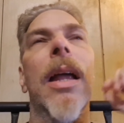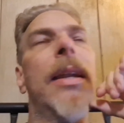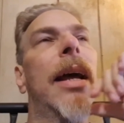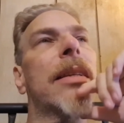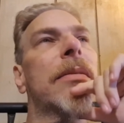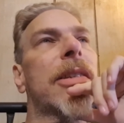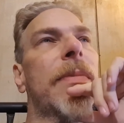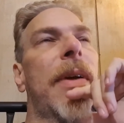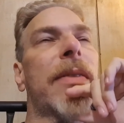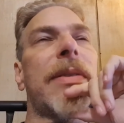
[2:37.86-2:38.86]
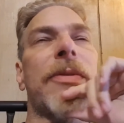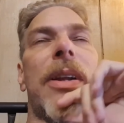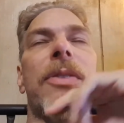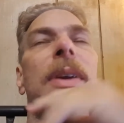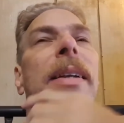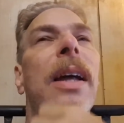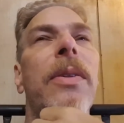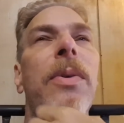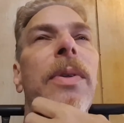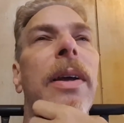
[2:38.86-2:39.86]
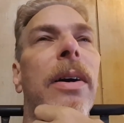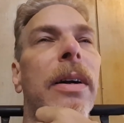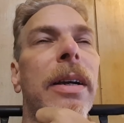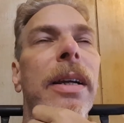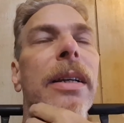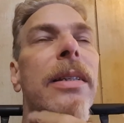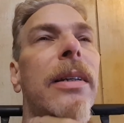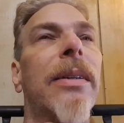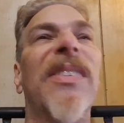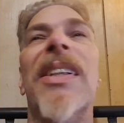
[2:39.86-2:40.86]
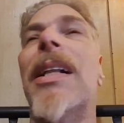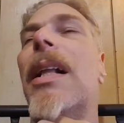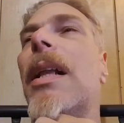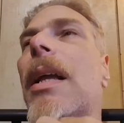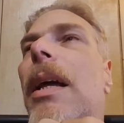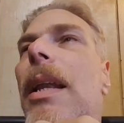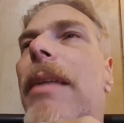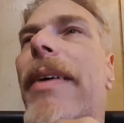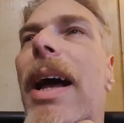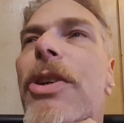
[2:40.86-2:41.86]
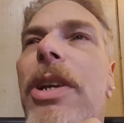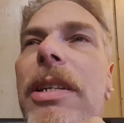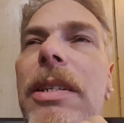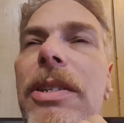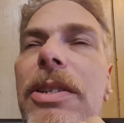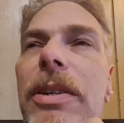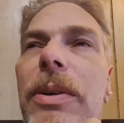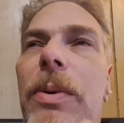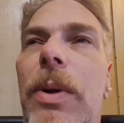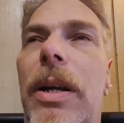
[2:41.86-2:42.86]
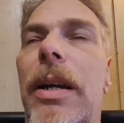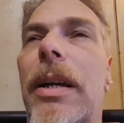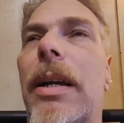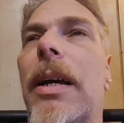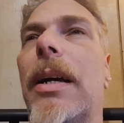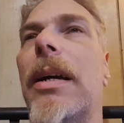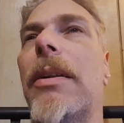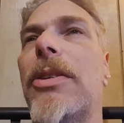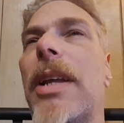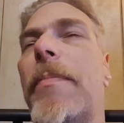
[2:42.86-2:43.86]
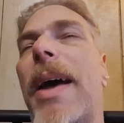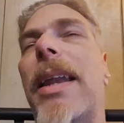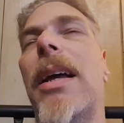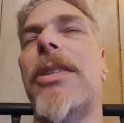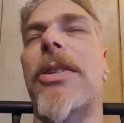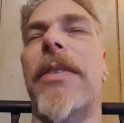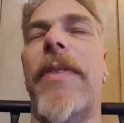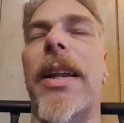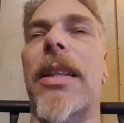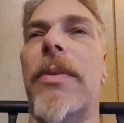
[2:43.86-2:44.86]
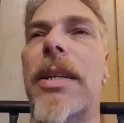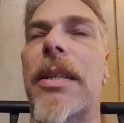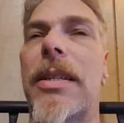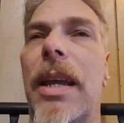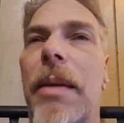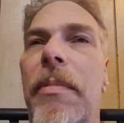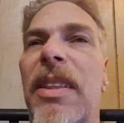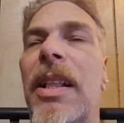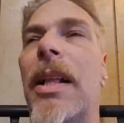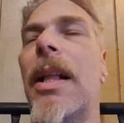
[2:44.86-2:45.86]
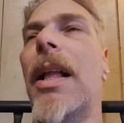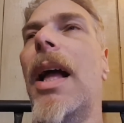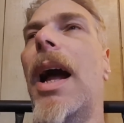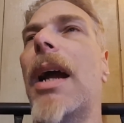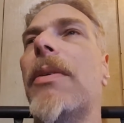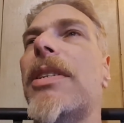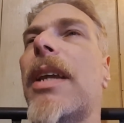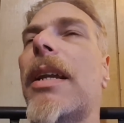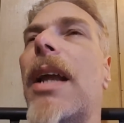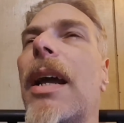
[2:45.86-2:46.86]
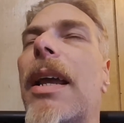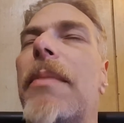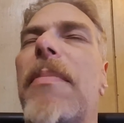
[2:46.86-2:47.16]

now it's just a matter of time trying to track down who they are. So a lot of hijinks ensue. Looks like bad luck starts affecting the rest of the team. Iris cannot get